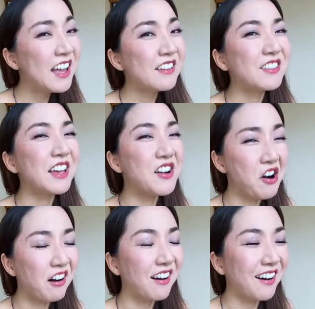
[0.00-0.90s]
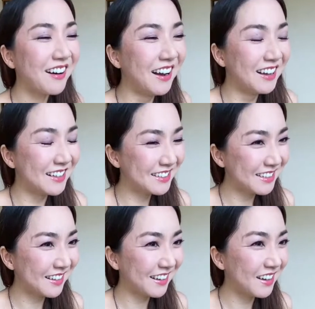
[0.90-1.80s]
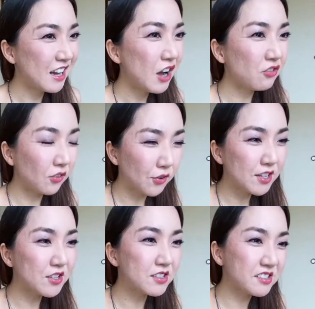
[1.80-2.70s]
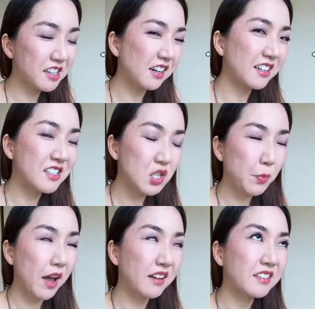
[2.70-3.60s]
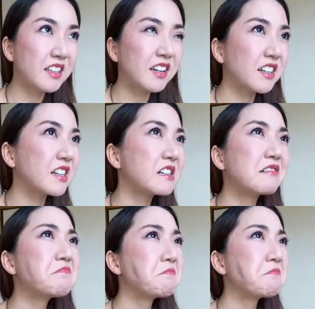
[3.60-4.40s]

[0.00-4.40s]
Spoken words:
They are. The foreigners here in Japan, the